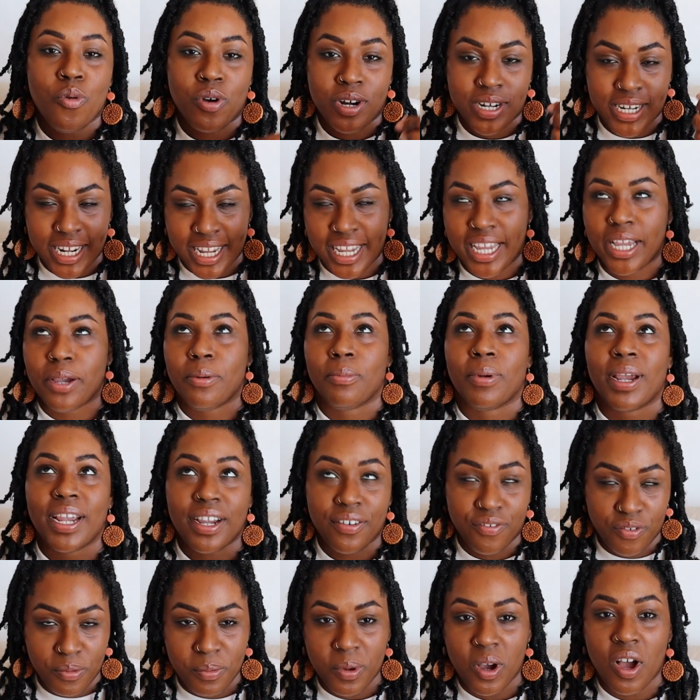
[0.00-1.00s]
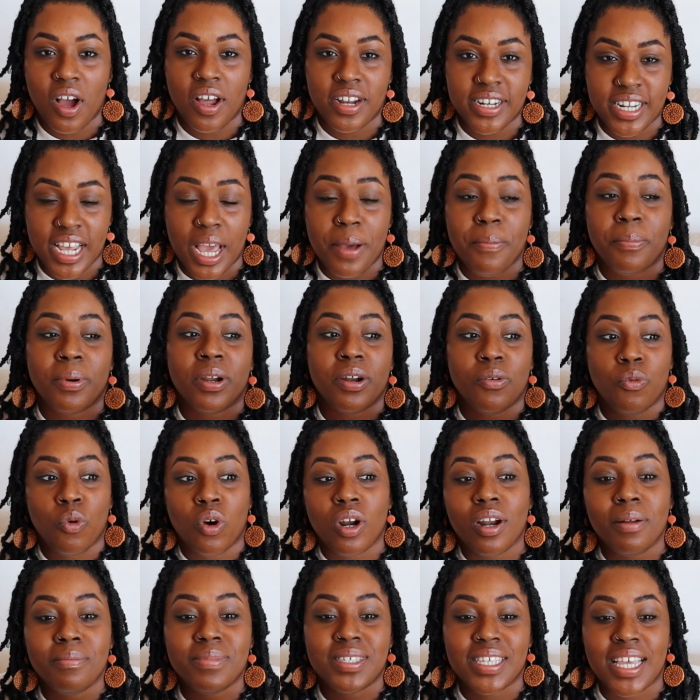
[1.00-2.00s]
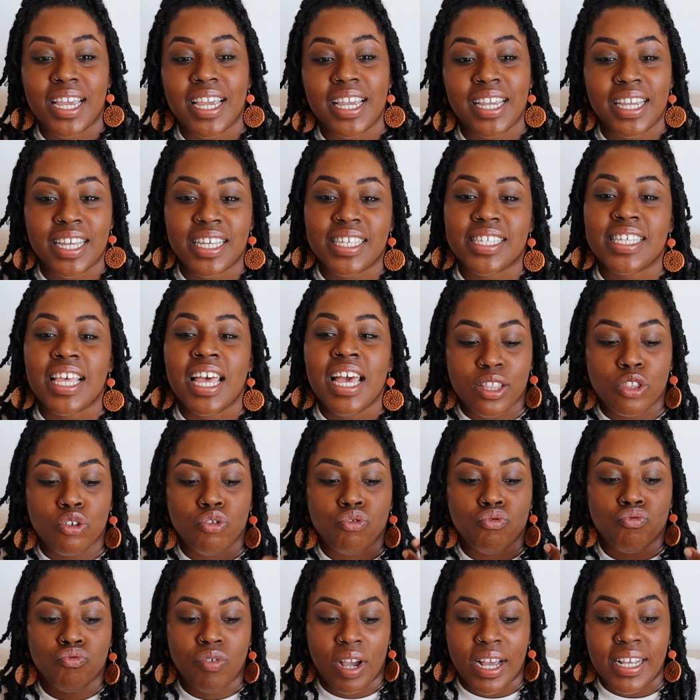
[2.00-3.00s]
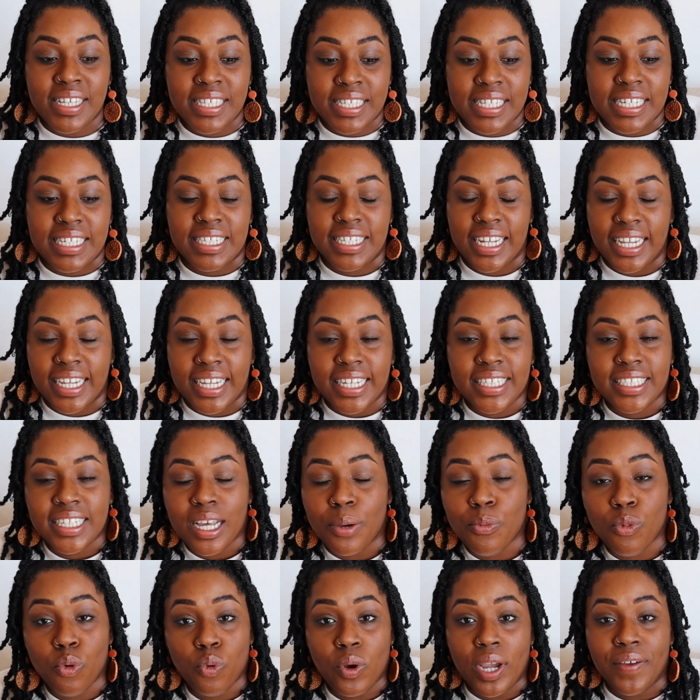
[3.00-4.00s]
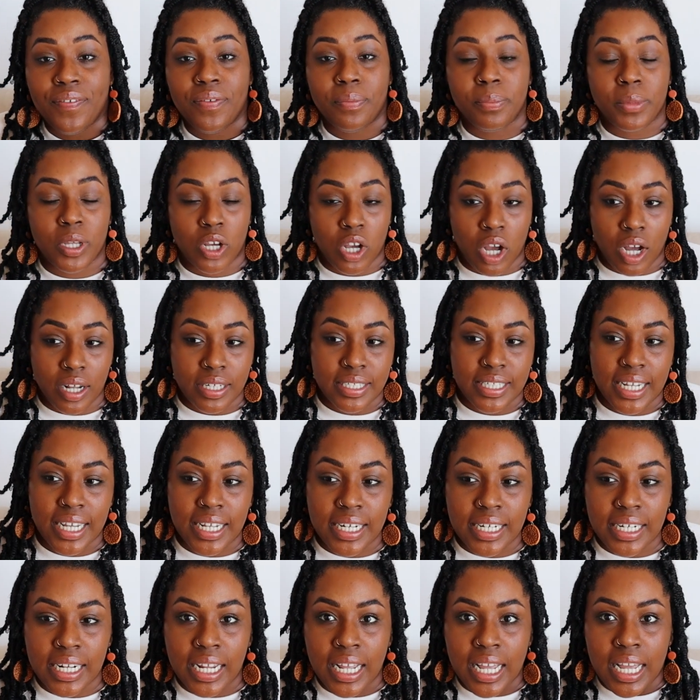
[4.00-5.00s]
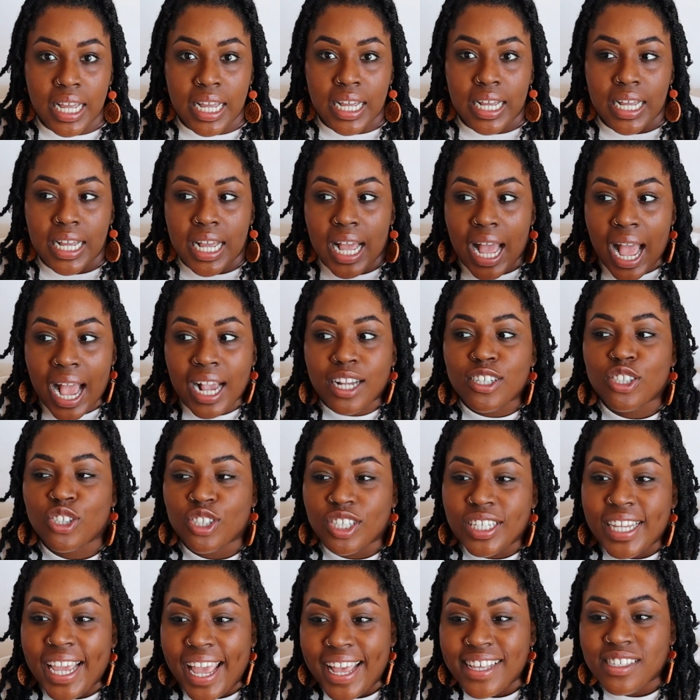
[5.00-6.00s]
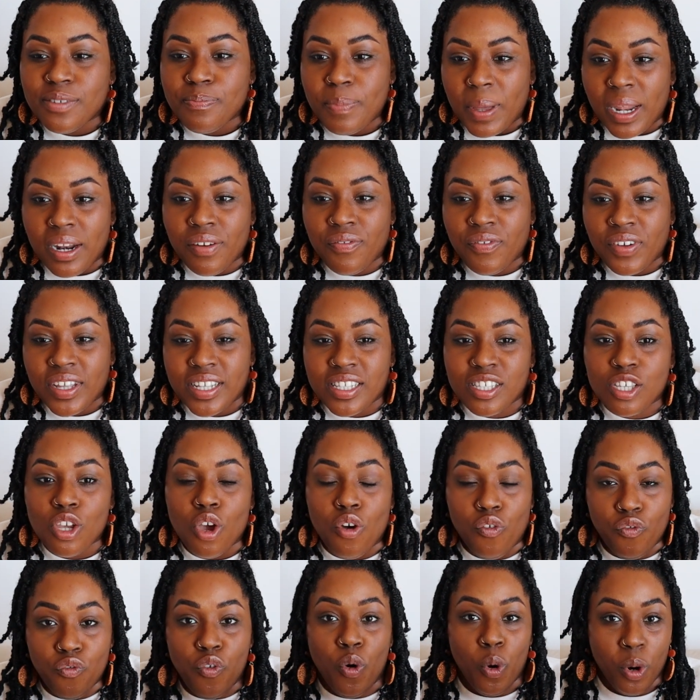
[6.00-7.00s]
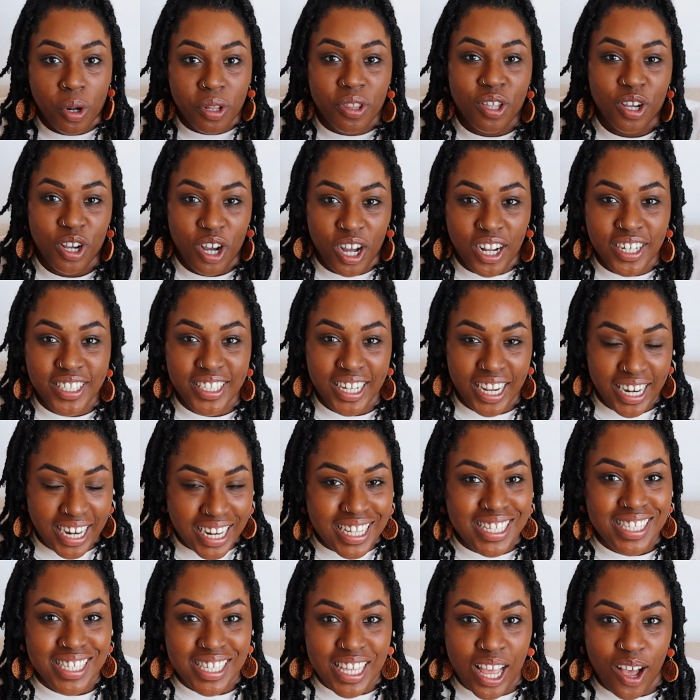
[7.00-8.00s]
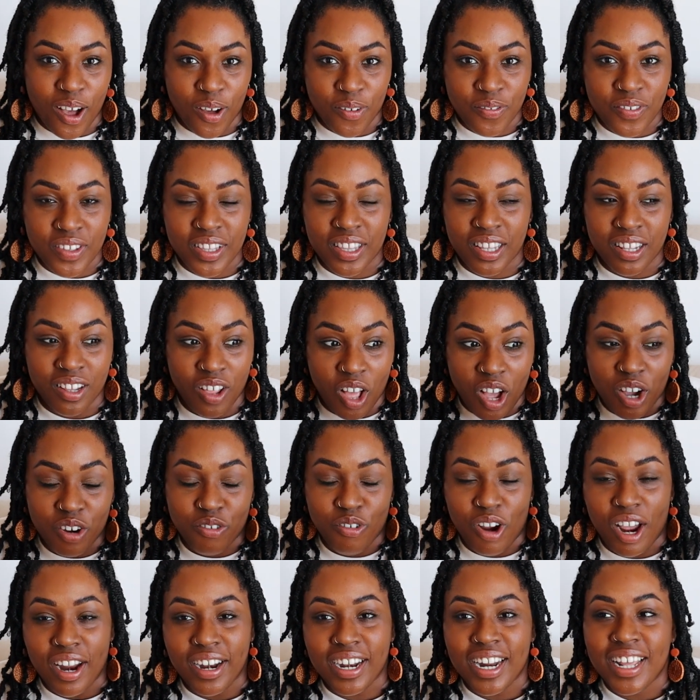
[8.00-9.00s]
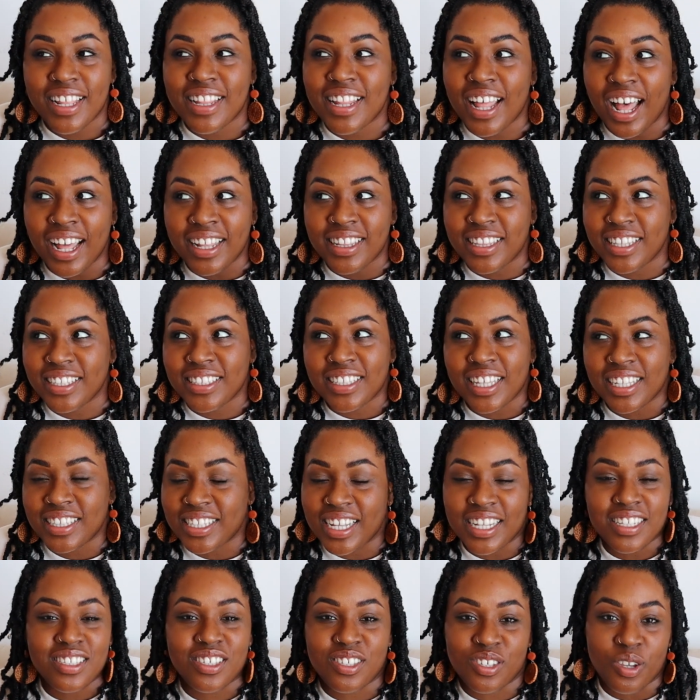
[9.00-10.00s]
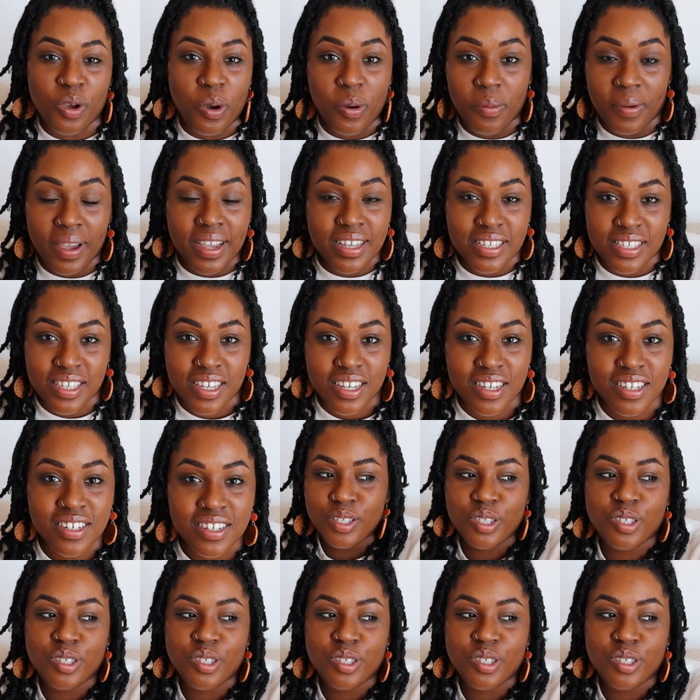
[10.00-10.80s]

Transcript: We're taking a break from content. But what I'm saying is the rest and taking time away from the content actually has benefits for the content itself in the long run. And I think that that's so amazing.